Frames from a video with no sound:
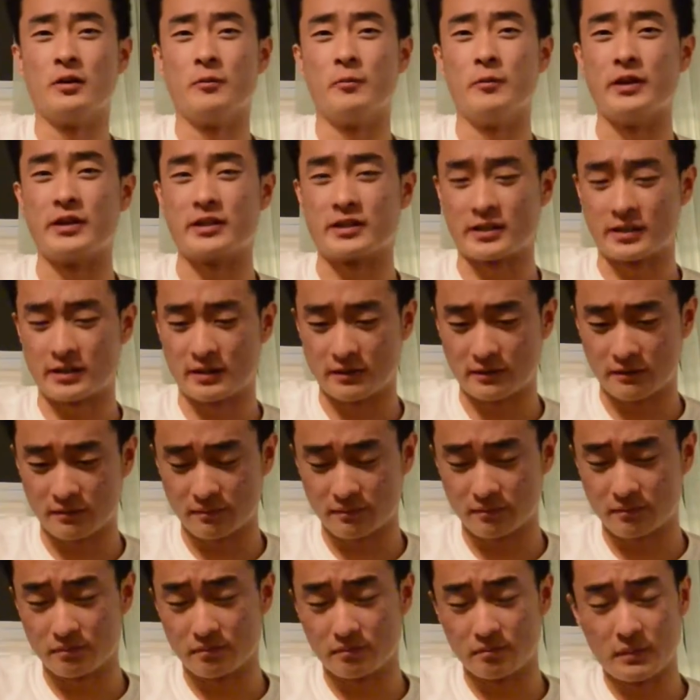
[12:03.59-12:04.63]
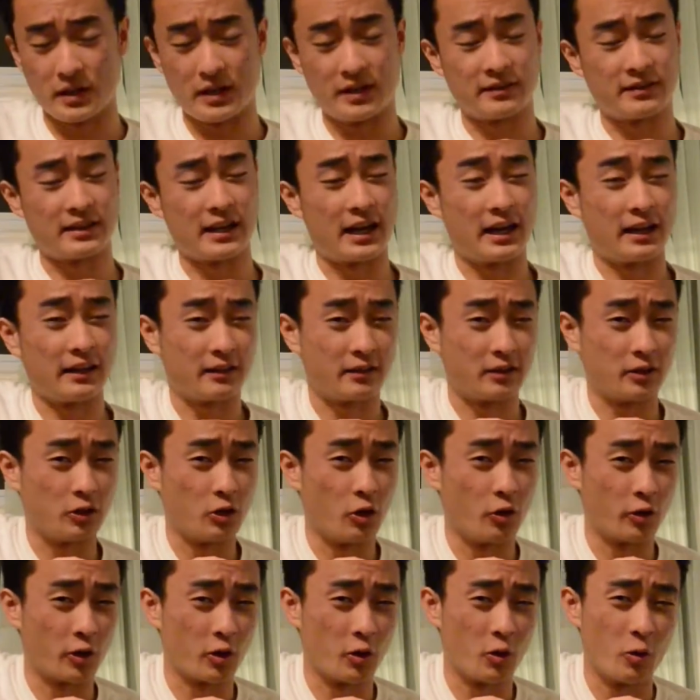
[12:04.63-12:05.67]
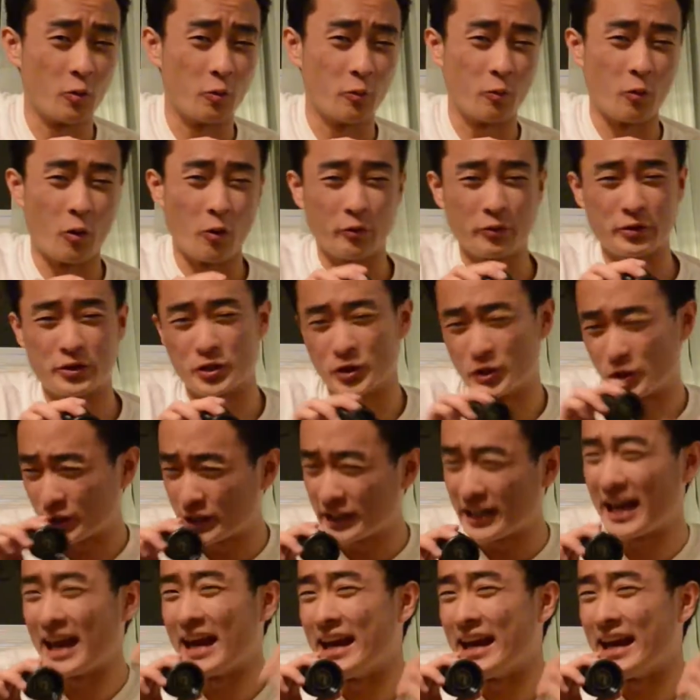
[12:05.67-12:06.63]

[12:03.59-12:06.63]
which means that the yo-yo won't jerk